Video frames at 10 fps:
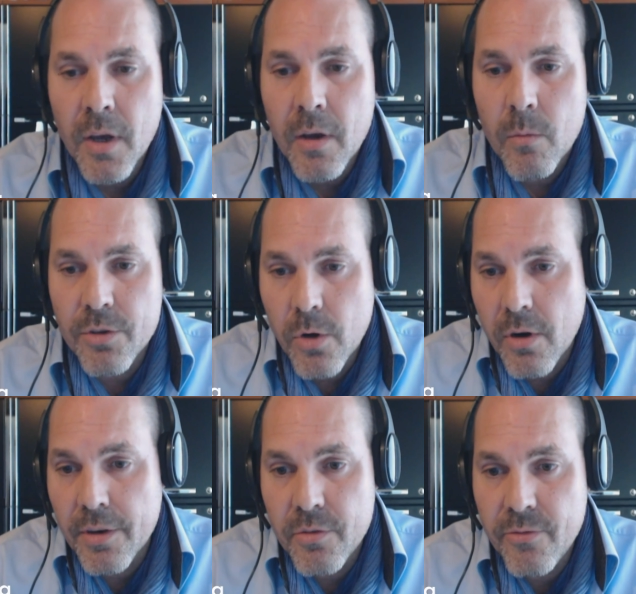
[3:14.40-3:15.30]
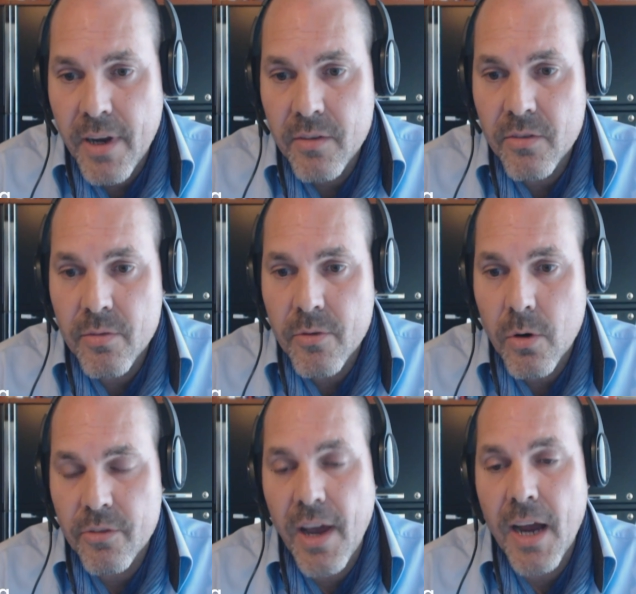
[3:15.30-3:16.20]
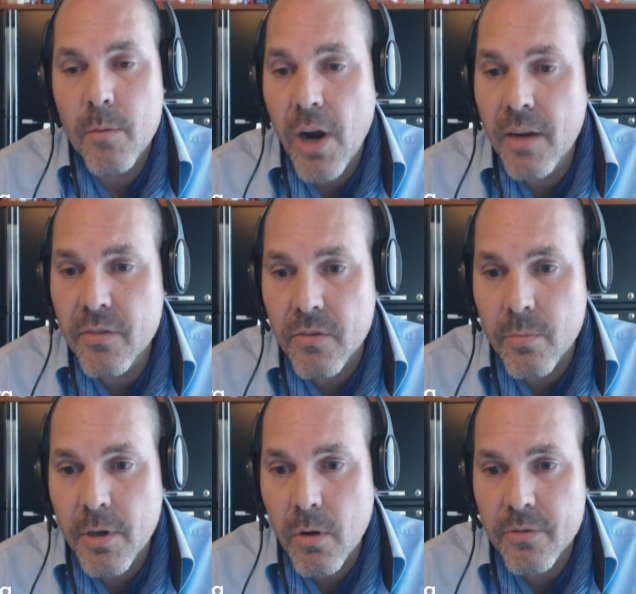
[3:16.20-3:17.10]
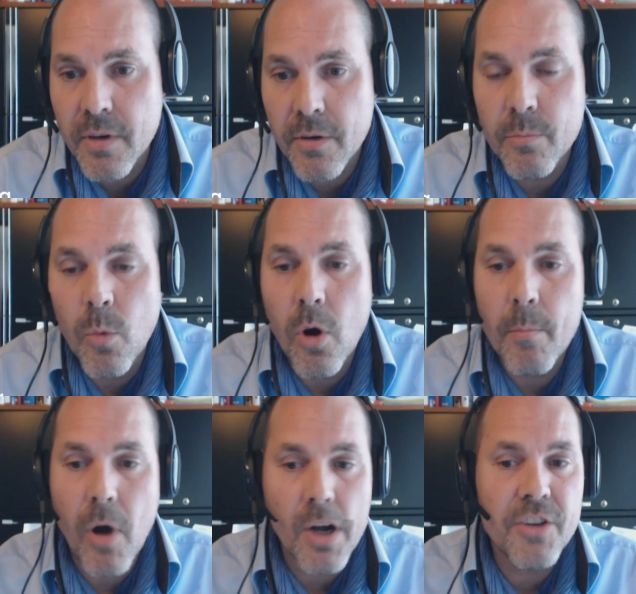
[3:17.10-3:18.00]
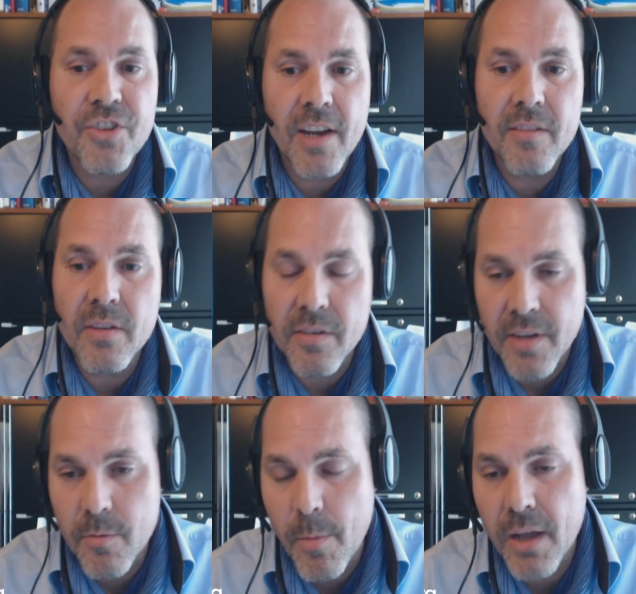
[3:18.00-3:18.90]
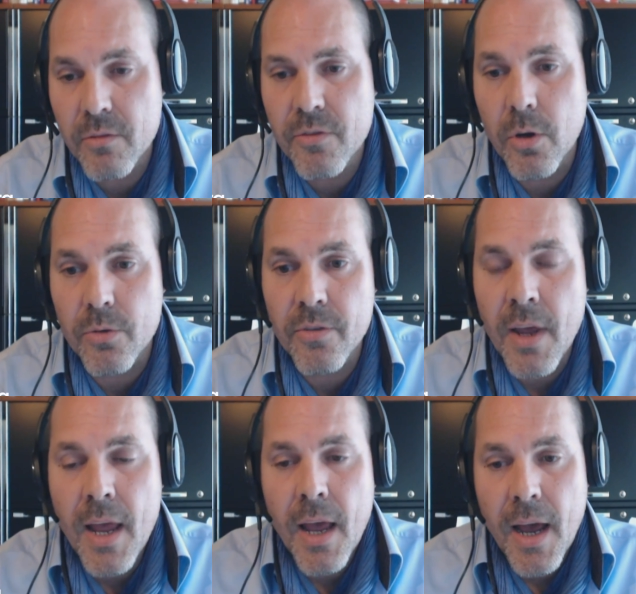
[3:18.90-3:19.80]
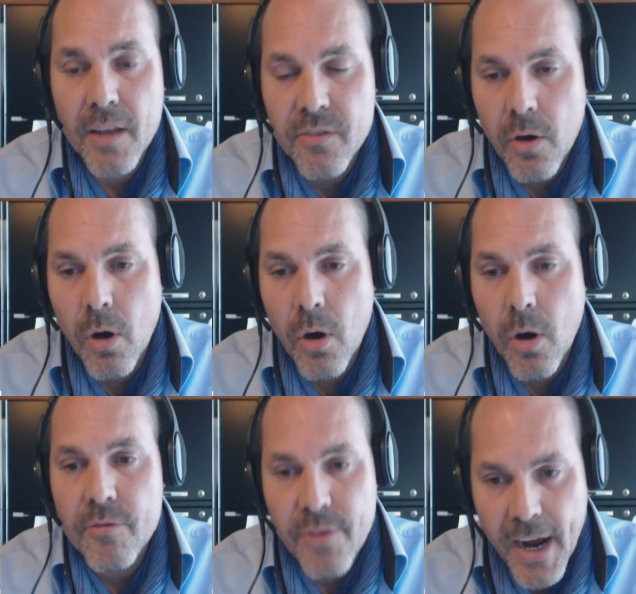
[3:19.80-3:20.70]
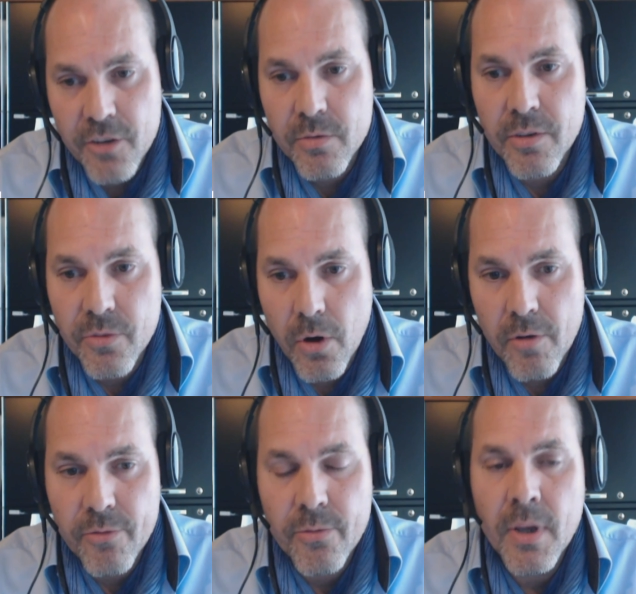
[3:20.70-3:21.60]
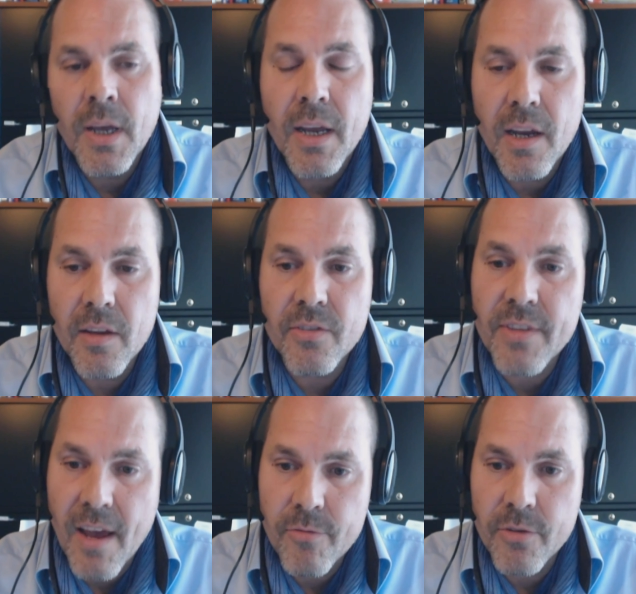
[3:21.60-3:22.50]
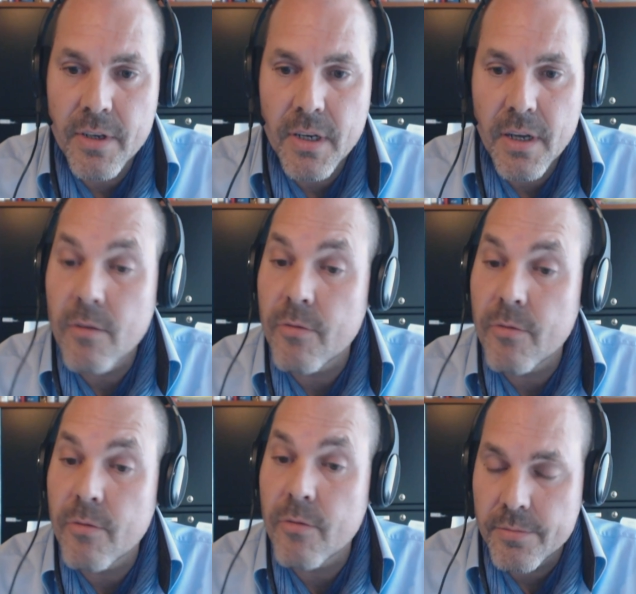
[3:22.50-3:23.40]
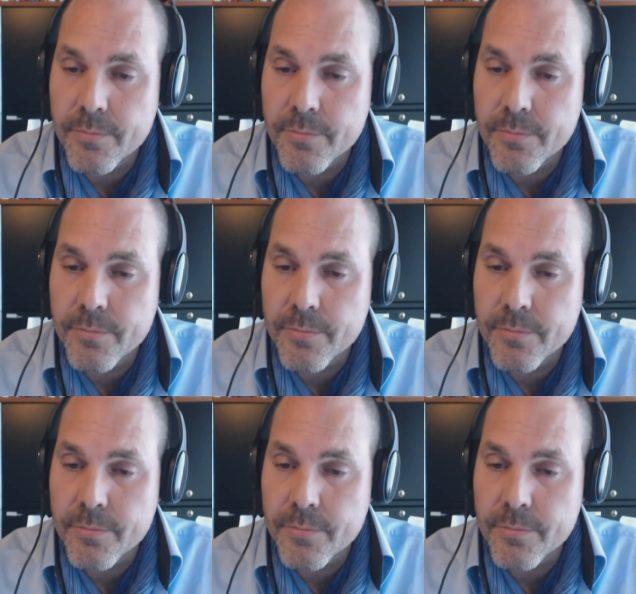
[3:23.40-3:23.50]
what you are going to face is, of course, higher prices because there is more money chasing the same amount of goods. And so fractional reserve is definitely a fraud.